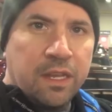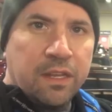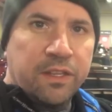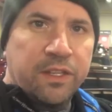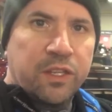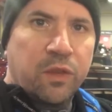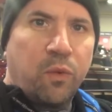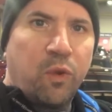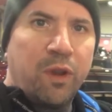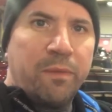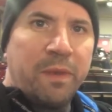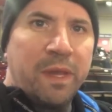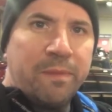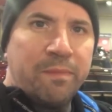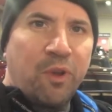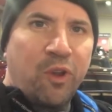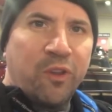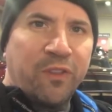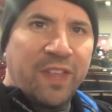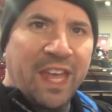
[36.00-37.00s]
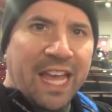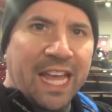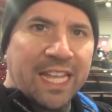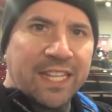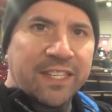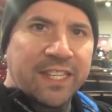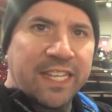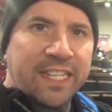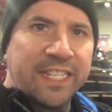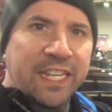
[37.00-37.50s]
So what I mean by
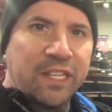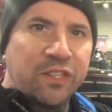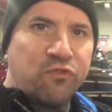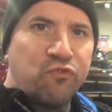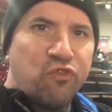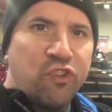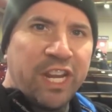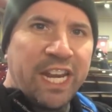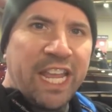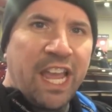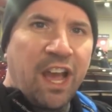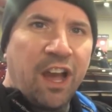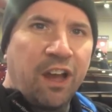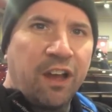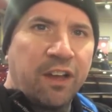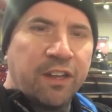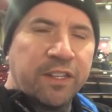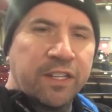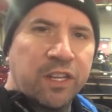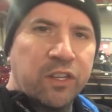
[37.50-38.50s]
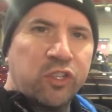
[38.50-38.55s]
that is that it's really hard